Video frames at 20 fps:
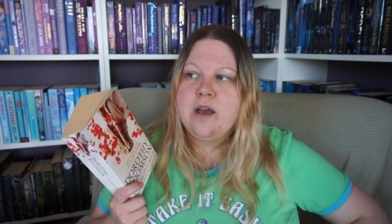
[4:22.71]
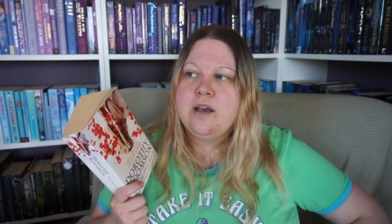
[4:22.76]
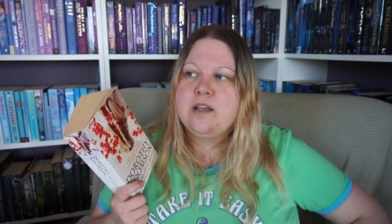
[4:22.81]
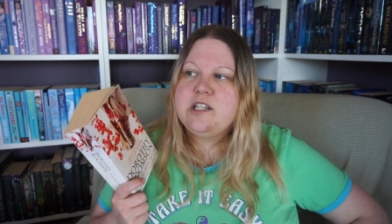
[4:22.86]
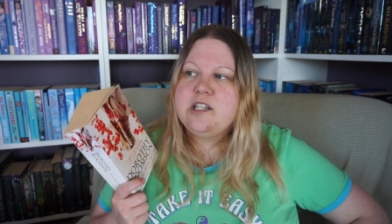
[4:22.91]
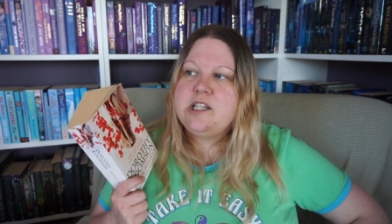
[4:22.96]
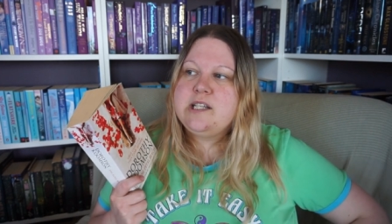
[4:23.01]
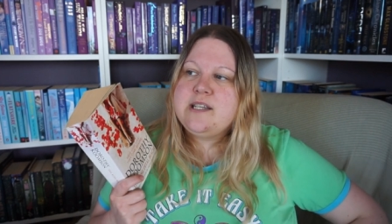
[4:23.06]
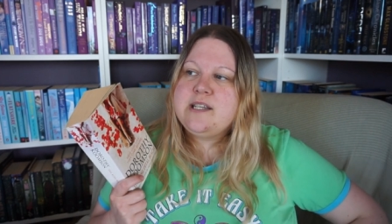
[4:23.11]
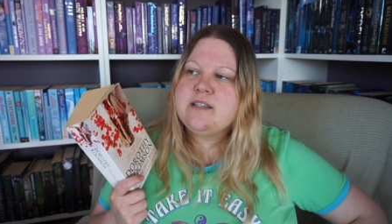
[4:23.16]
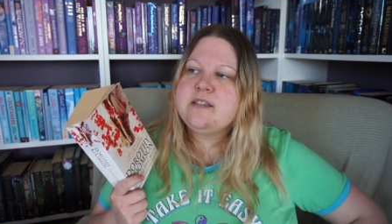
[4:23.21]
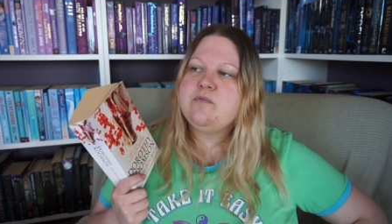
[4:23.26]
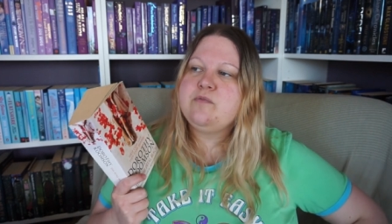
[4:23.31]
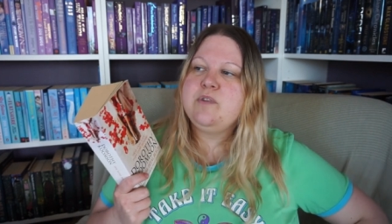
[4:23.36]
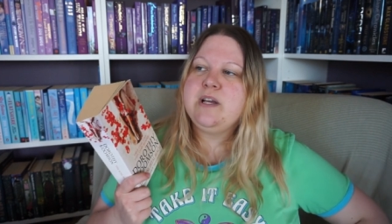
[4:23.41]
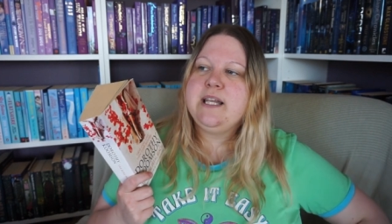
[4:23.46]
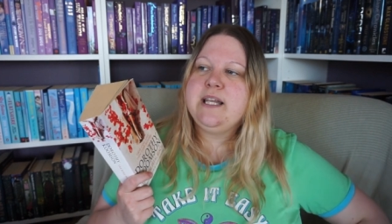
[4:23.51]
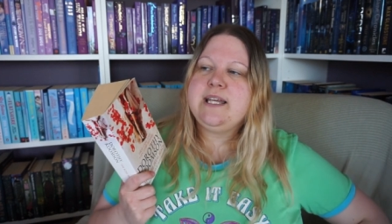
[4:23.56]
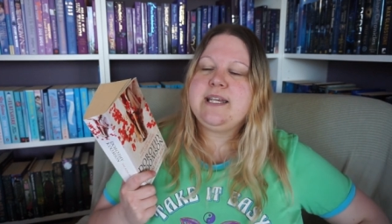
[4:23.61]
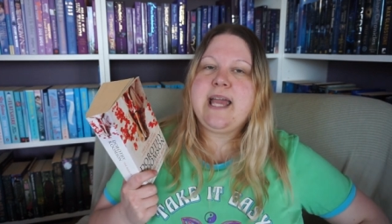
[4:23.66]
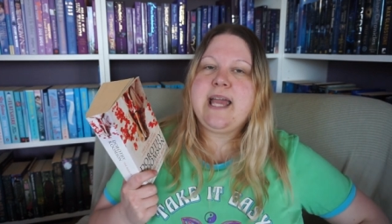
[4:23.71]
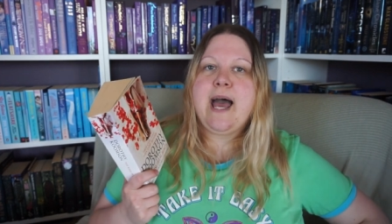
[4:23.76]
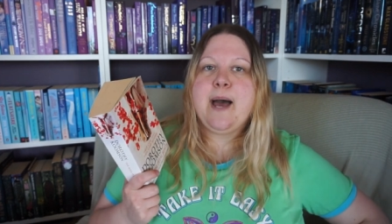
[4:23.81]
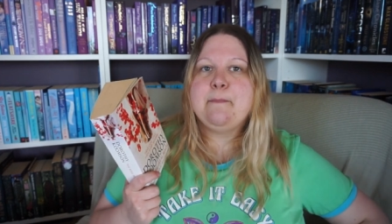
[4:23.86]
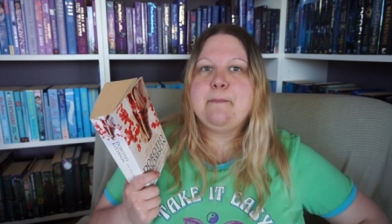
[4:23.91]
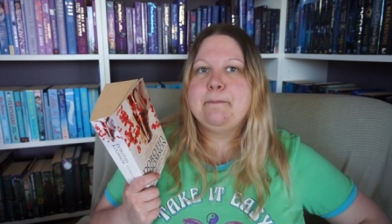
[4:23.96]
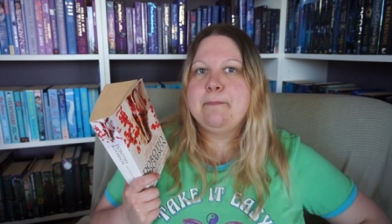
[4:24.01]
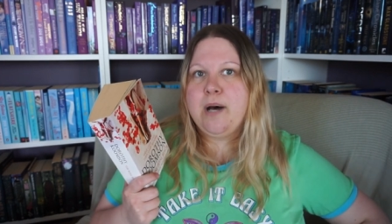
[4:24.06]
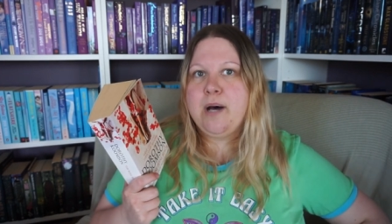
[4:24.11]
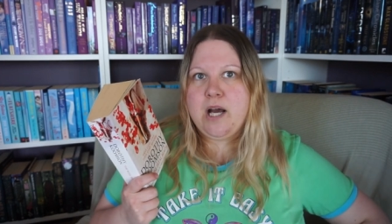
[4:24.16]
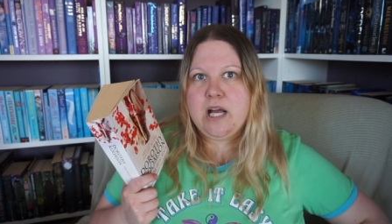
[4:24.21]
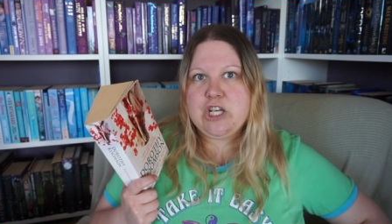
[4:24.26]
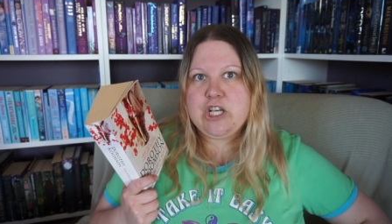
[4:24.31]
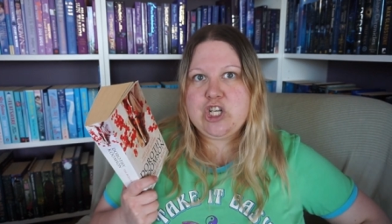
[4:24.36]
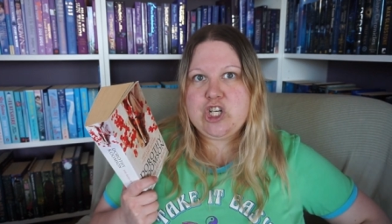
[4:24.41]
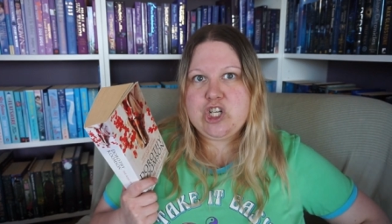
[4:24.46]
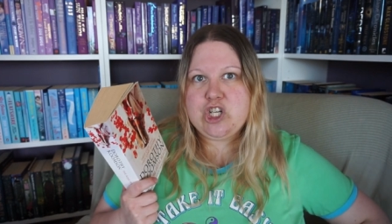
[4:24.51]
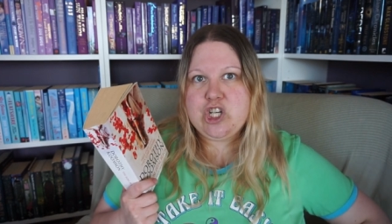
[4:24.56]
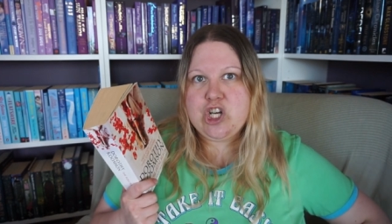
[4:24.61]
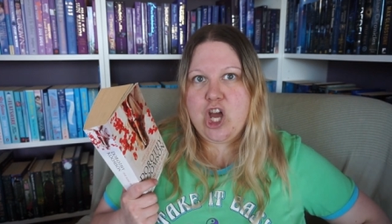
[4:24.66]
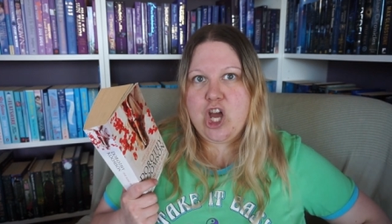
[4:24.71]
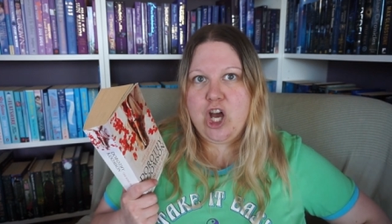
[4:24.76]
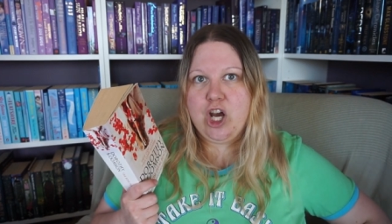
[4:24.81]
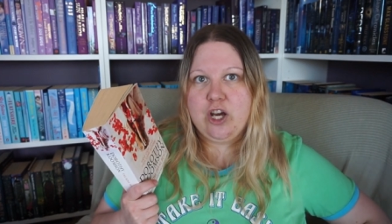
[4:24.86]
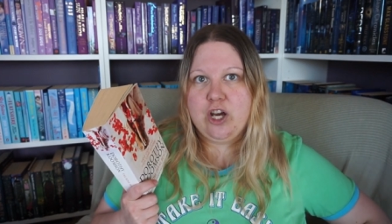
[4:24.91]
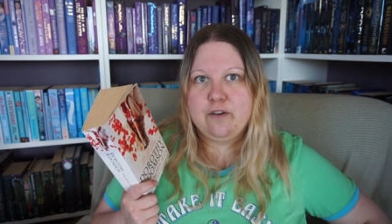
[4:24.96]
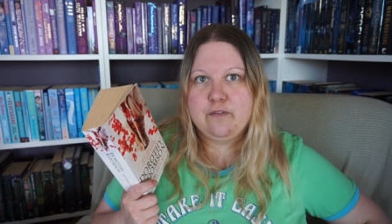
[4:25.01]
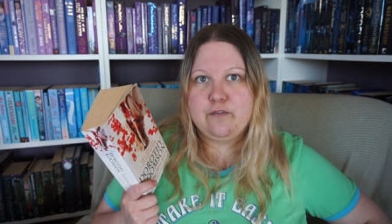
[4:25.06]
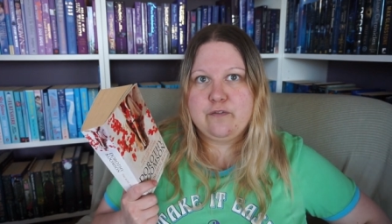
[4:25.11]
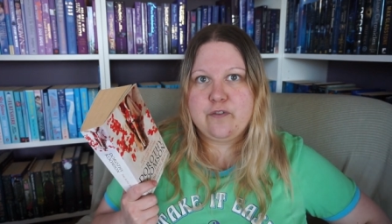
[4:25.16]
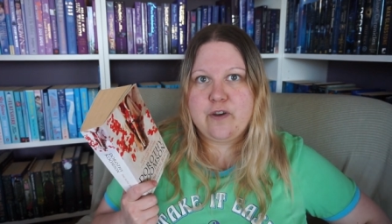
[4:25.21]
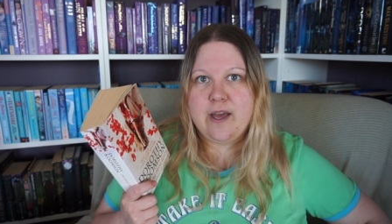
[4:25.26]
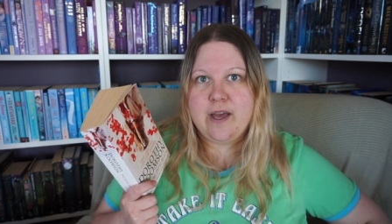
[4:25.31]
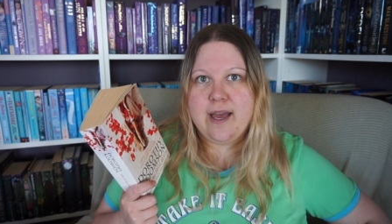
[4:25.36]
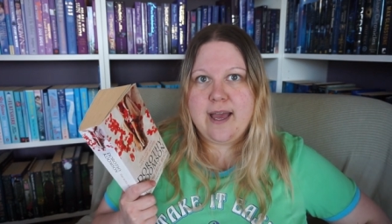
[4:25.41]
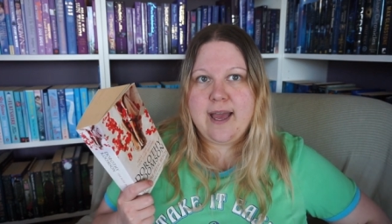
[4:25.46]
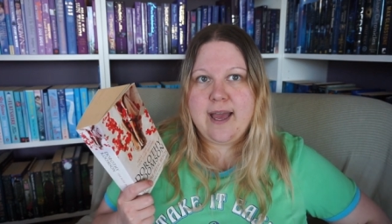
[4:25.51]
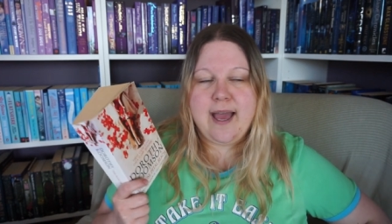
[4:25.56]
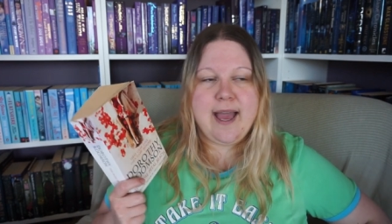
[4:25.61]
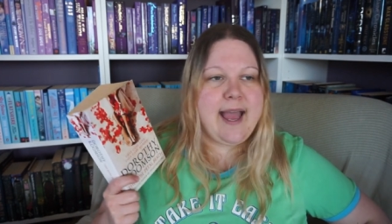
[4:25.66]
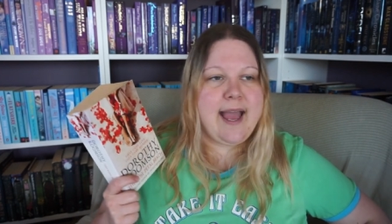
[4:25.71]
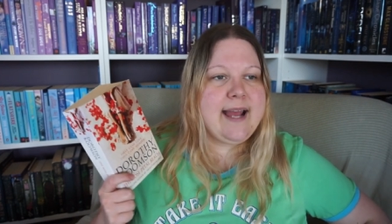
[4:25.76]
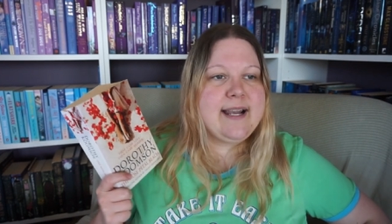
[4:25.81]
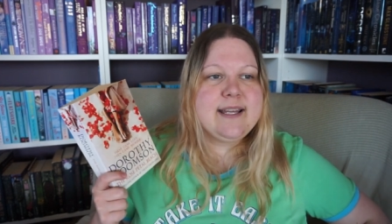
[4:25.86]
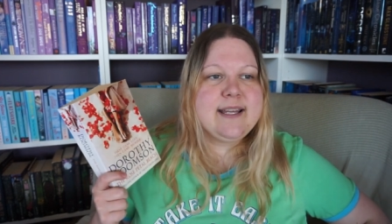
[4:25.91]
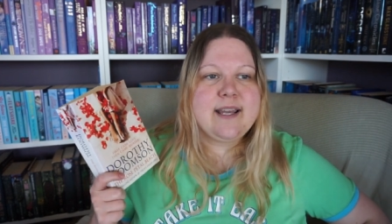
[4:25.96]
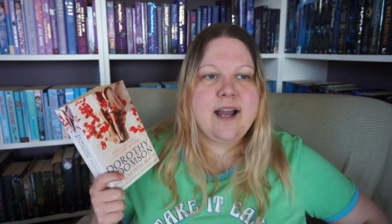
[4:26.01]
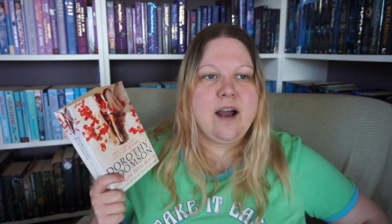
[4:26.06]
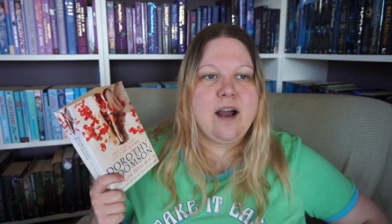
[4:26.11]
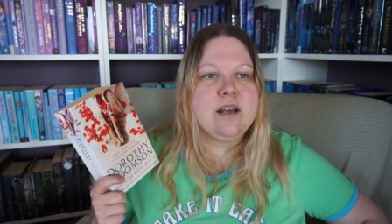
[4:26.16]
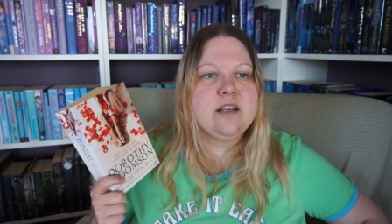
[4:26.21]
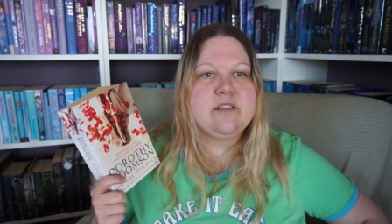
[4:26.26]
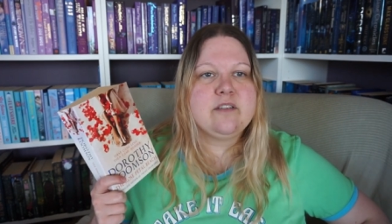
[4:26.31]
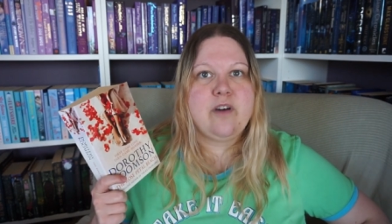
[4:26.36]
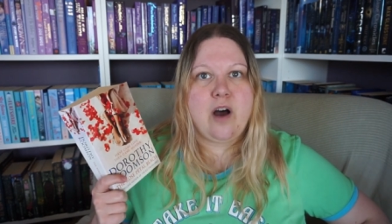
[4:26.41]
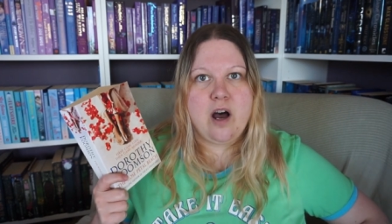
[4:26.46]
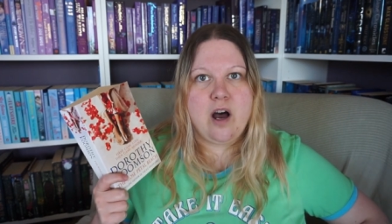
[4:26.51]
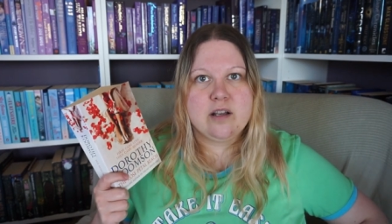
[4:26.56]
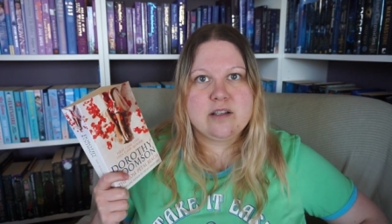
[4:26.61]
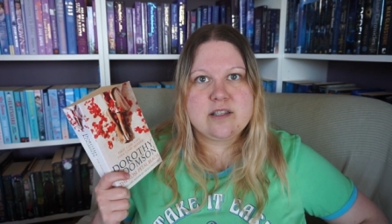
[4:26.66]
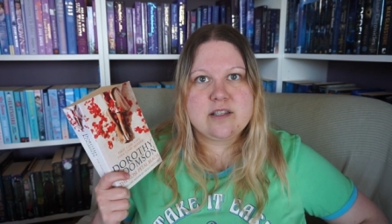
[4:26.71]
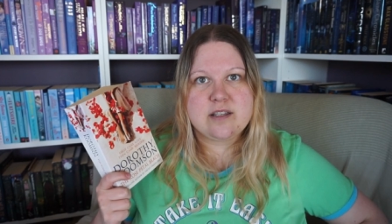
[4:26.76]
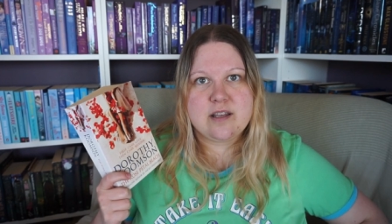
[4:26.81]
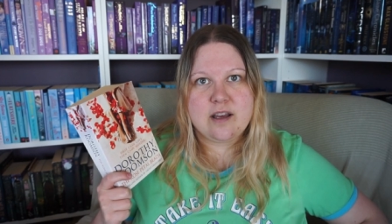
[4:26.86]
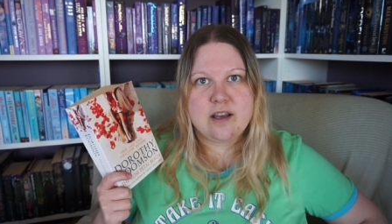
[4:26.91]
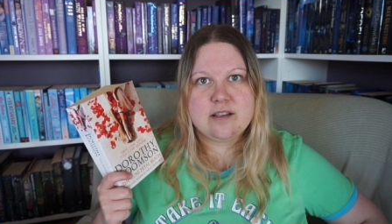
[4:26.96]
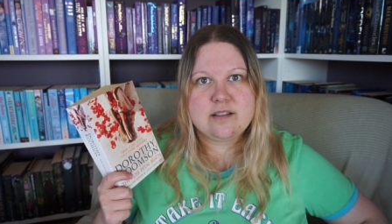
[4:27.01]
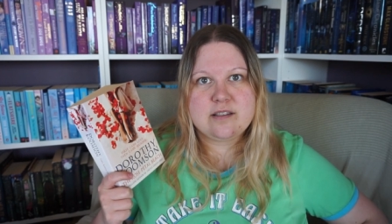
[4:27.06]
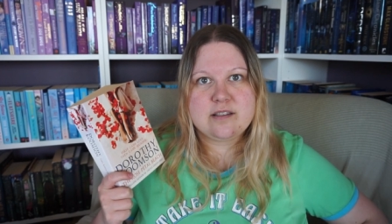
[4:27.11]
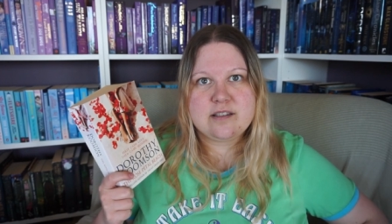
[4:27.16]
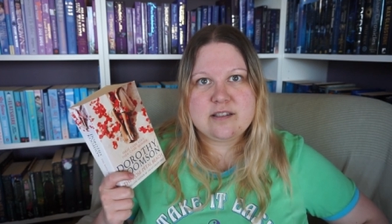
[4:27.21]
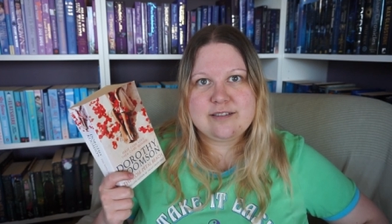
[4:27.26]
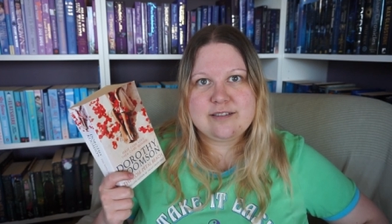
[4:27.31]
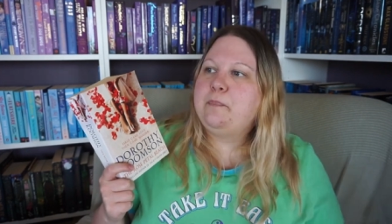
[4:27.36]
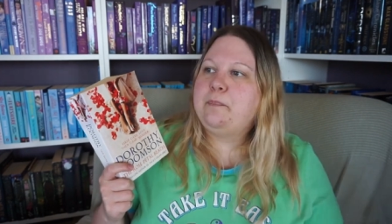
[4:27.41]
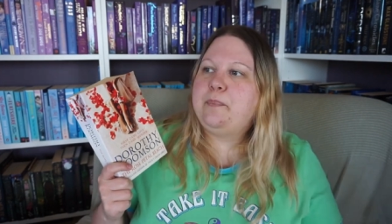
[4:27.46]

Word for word: She doesn't really get much of any kind of answers.